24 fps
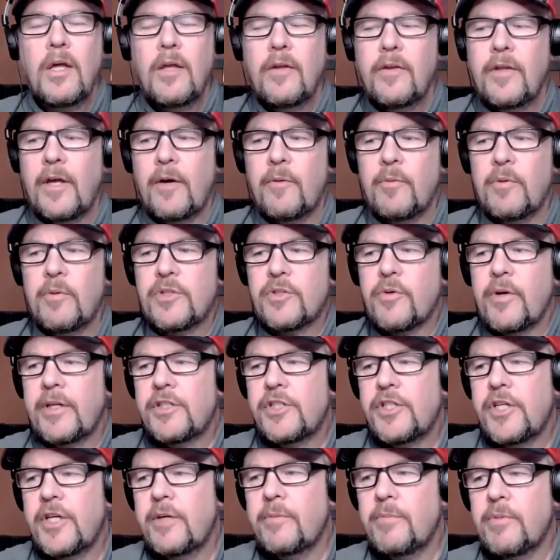That was
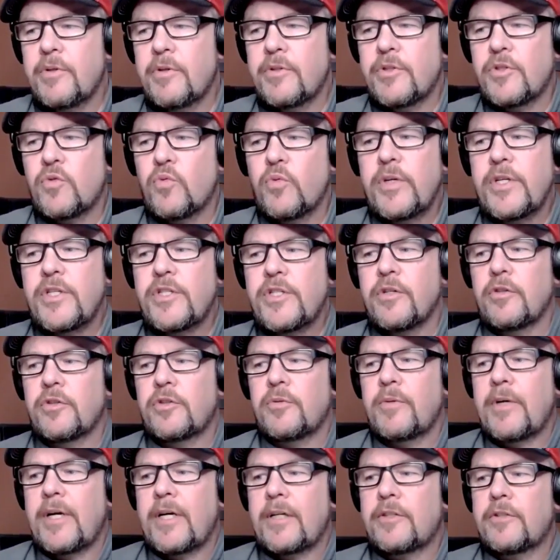Greg Chambers, Regional
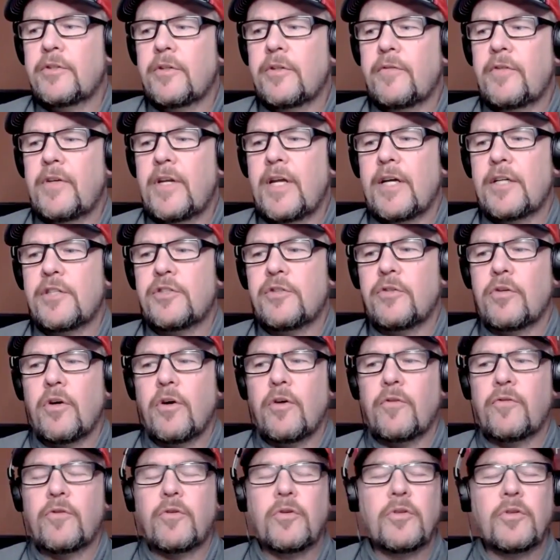Director of the National
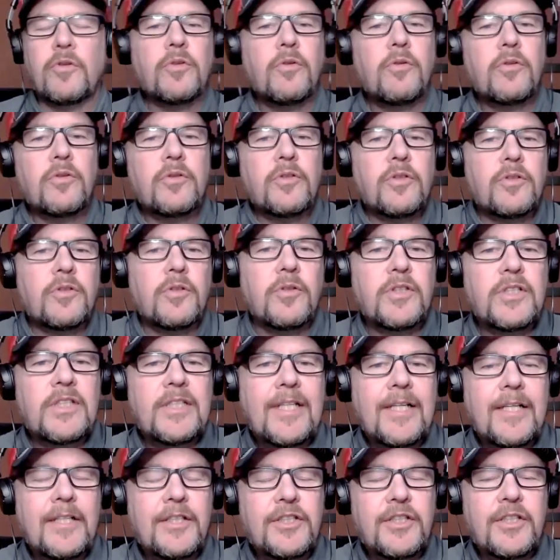Golf Course Owners
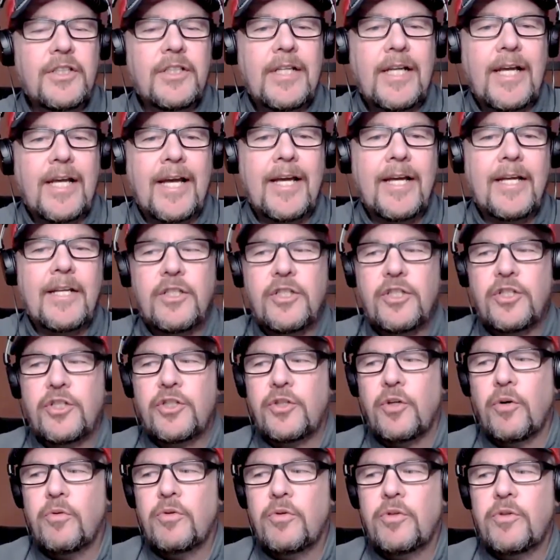Association and
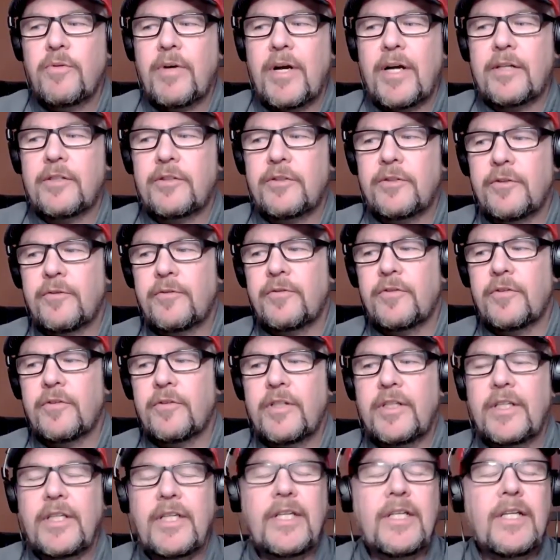Show Director
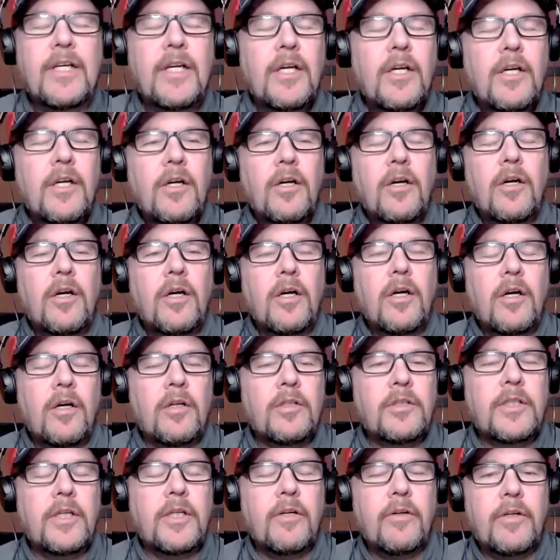for the
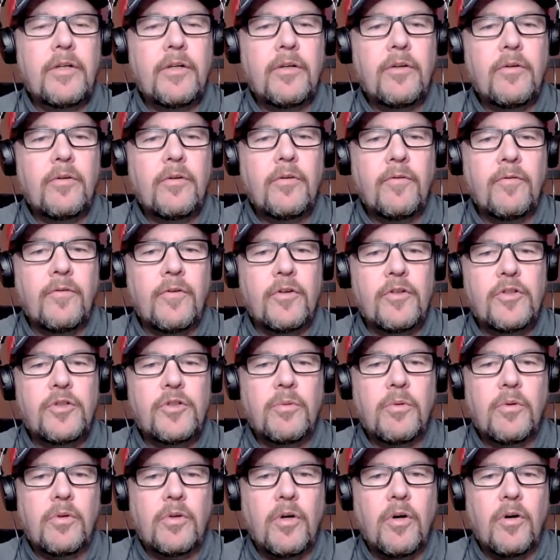Ontario
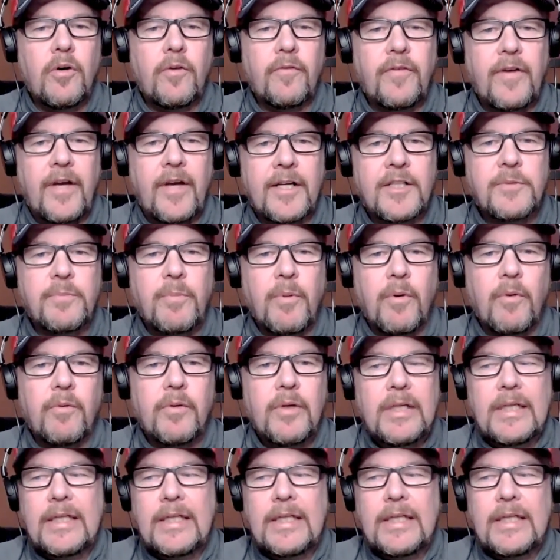Virtual Golf Expo.